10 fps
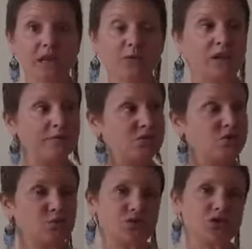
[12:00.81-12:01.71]
Well, I'm
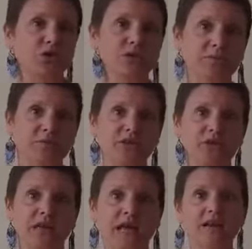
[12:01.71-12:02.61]
super stoked. I'm going to be
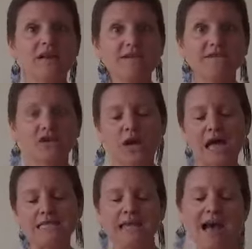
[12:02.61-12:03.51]
doing that for you guys
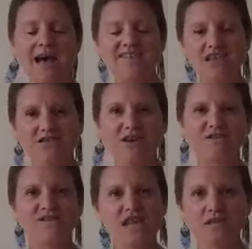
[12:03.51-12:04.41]
live here
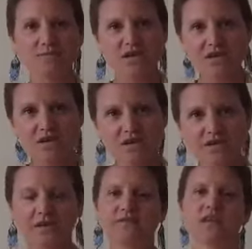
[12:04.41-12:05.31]
on
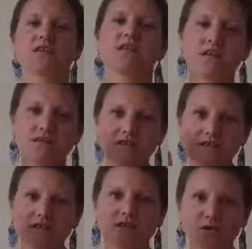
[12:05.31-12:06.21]
Facebook, if
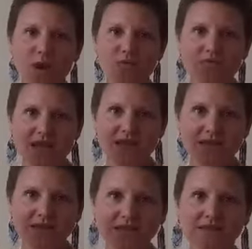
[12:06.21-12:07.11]
technology
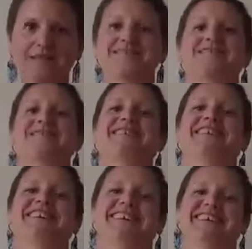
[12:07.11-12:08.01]
cooperates.
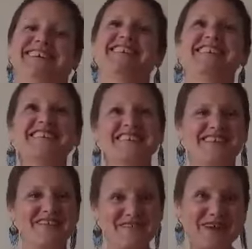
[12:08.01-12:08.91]
Because you
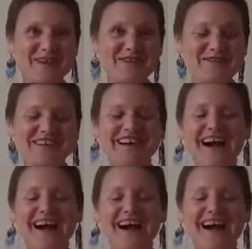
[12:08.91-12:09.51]
never know.